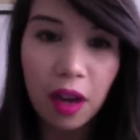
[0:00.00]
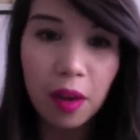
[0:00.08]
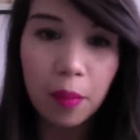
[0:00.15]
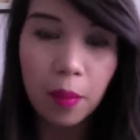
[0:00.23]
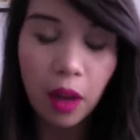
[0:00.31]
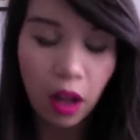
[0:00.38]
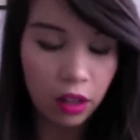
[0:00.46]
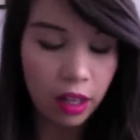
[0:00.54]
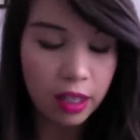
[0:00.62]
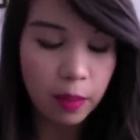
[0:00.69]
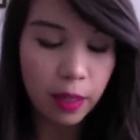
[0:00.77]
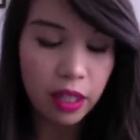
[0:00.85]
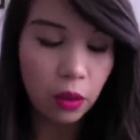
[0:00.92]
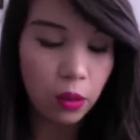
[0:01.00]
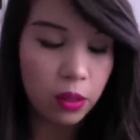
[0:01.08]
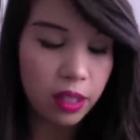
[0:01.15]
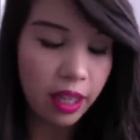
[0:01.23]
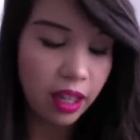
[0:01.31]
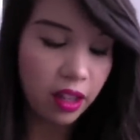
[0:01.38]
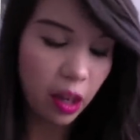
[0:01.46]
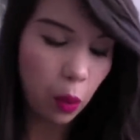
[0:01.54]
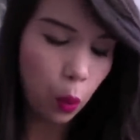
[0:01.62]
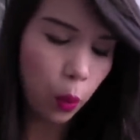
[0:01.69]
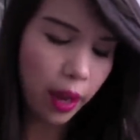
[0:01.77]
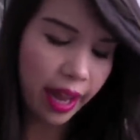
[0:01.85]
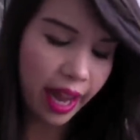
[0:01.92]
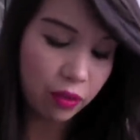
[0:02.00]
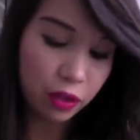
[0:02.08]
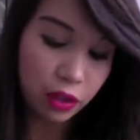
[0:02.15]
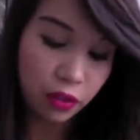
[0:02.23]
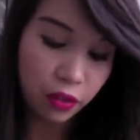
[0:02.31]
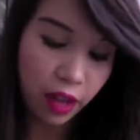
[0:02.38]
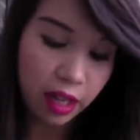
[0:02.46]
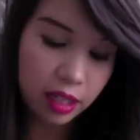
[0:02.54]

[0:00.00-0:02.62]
All Cosmetics Wholesale, like way after the fact.